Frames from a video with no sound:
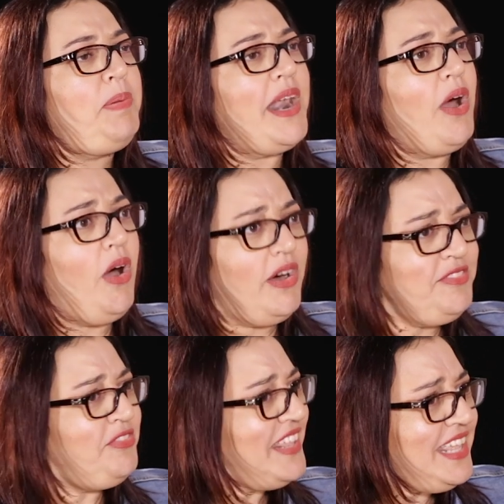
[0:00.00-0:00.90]
But
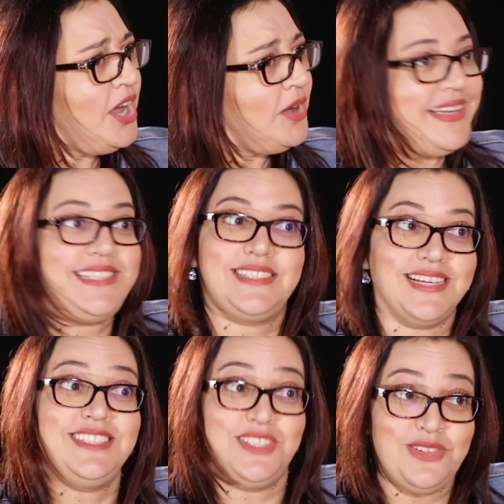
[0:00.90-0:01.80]
on video, it
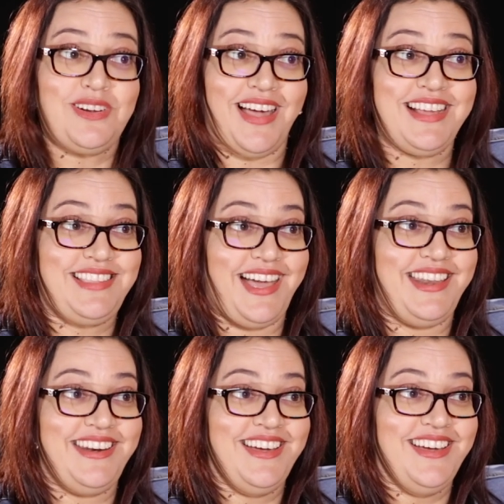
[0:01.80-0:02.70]
doesn't look like
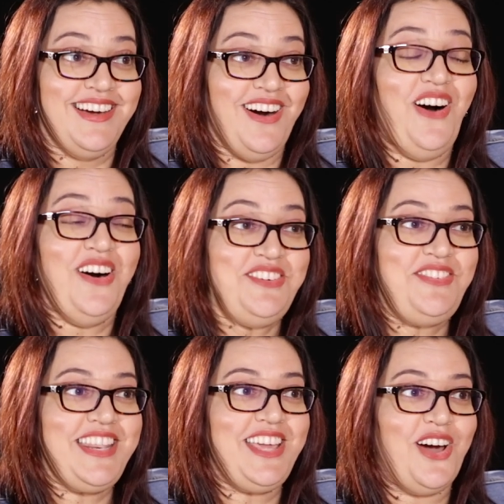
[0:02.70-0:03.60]
that.
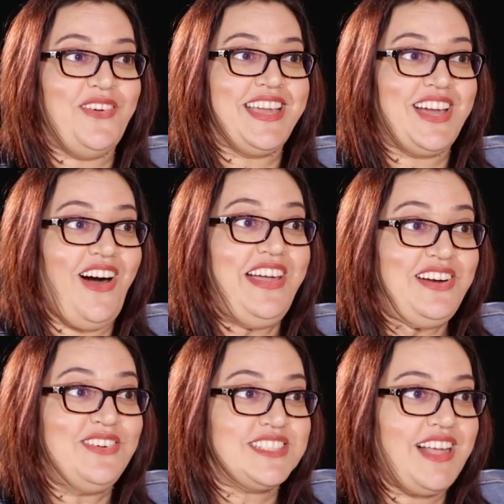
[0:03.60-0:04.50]
On video, it kind
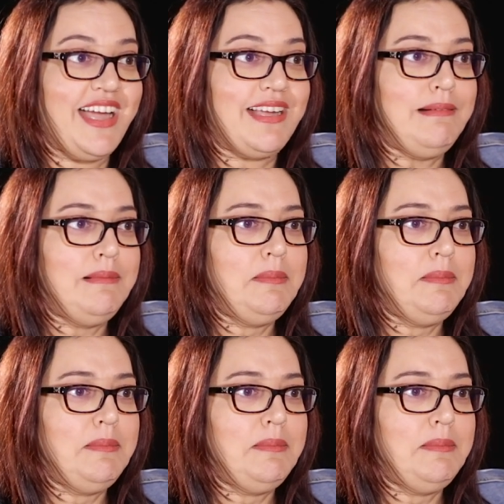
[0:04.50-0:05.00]
of looks like.